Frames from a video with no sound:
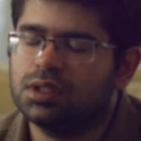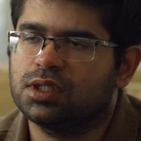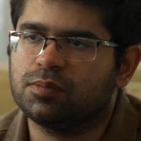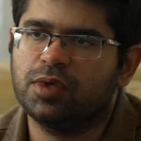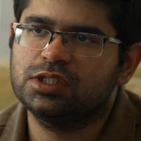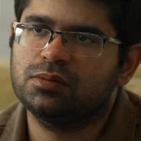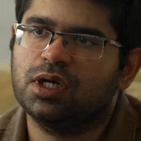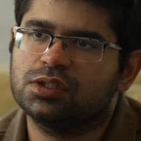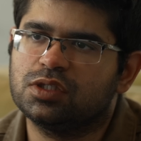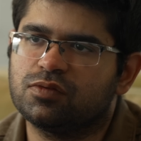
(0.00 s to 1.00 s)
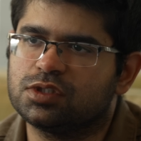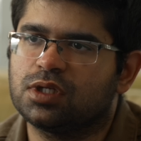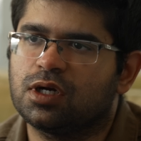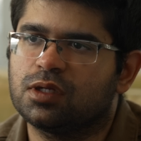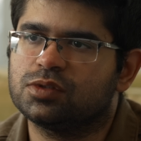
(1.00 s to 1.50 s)
Yeah, the best strategy for
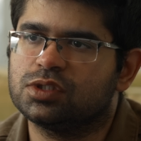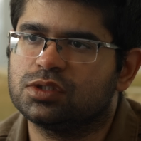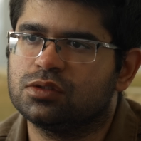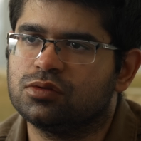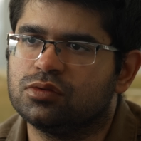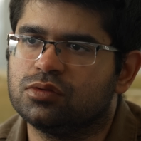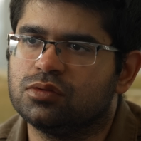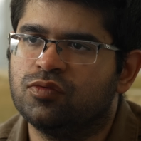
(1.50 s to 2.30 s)
startups is to